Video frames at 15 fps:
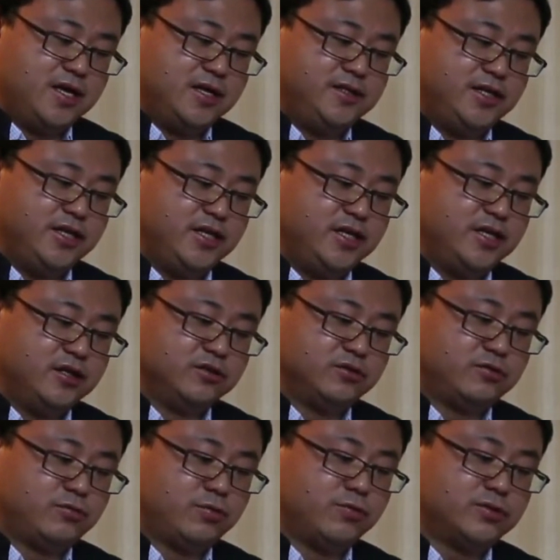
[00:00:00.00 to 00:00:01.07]

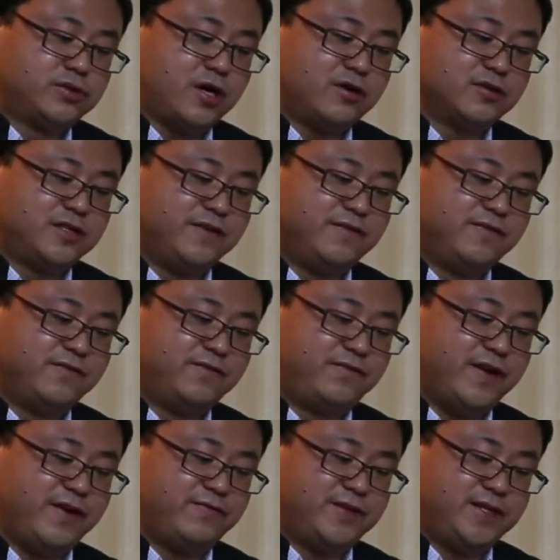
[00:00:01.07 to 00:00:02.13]
In
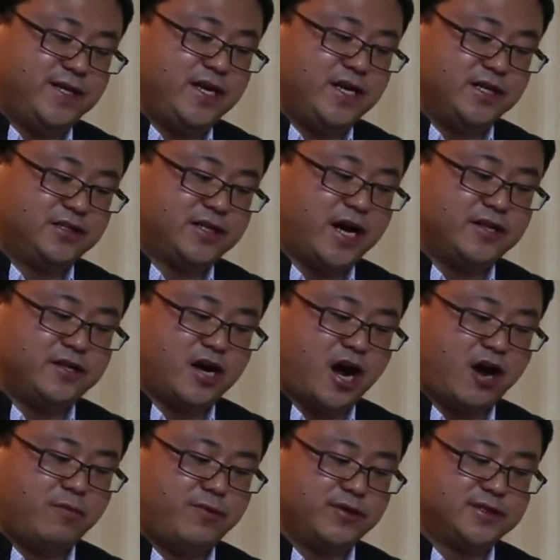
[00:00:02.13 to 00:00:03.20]
2015, China
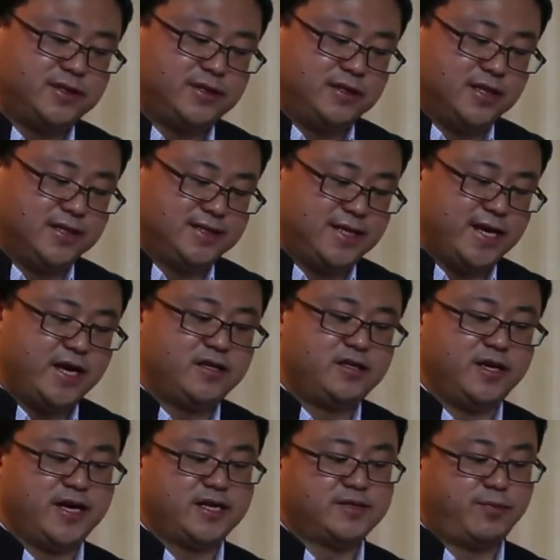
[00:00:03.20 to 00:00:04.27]
Arab State
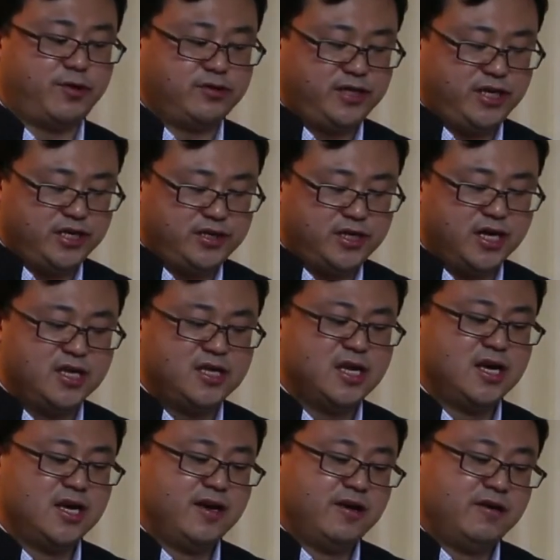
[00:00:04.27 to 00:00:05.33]
Exposition,
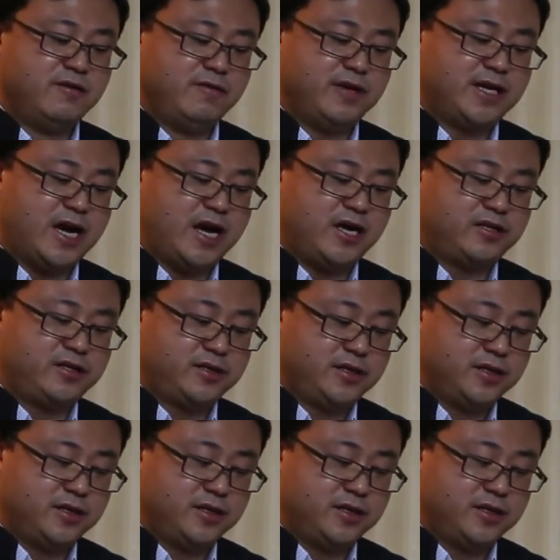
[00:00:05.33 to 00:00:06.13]
we got